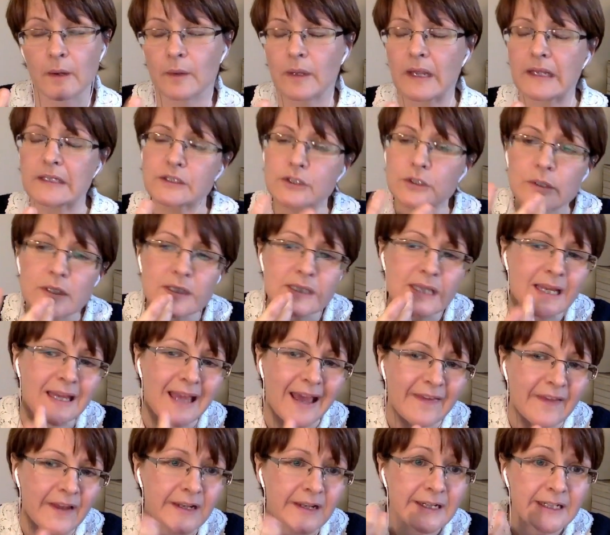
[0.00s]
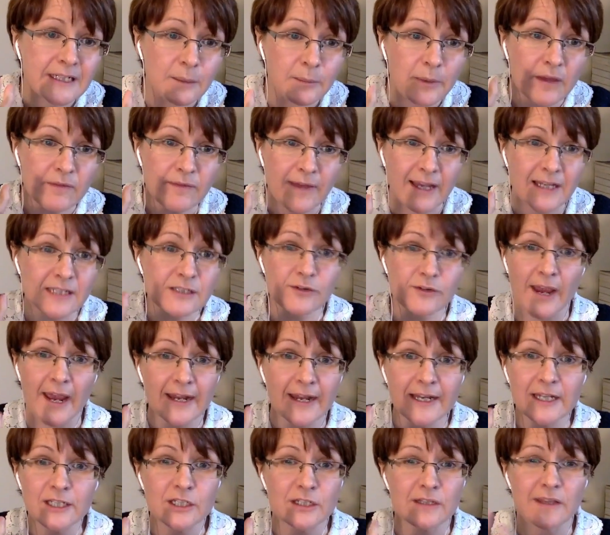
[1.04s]
as soon as they get that little bit of extra
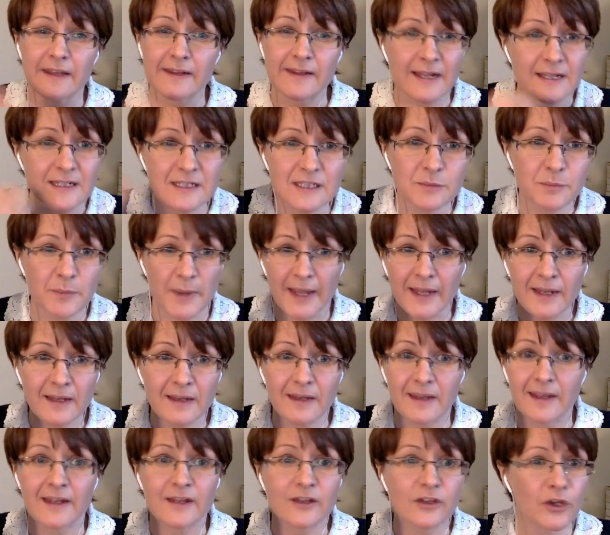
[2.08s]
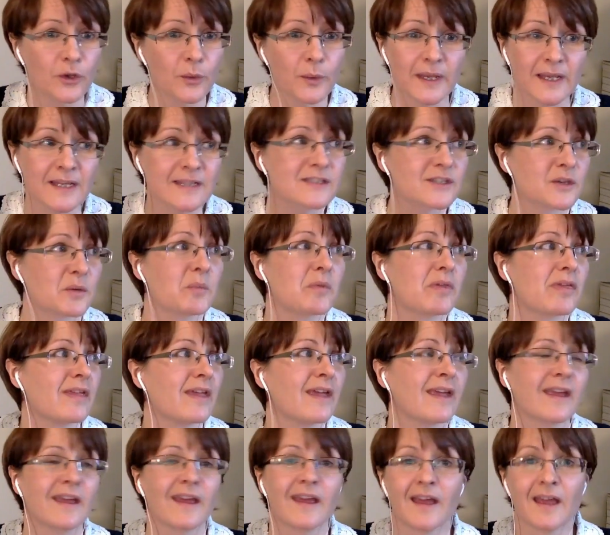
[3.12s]
energy, they then spend it doing
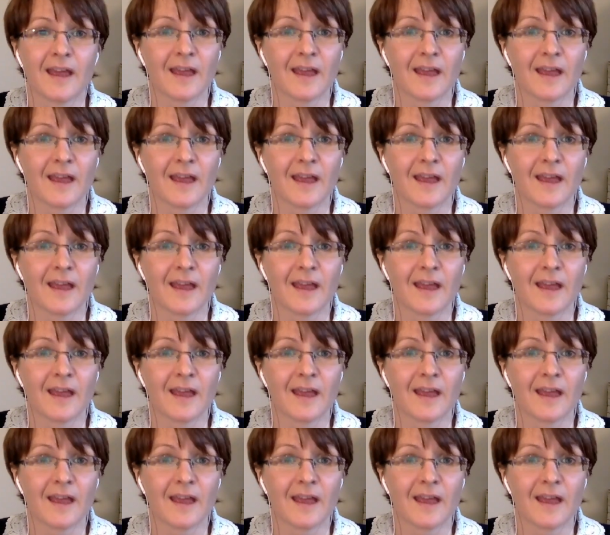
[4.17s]
something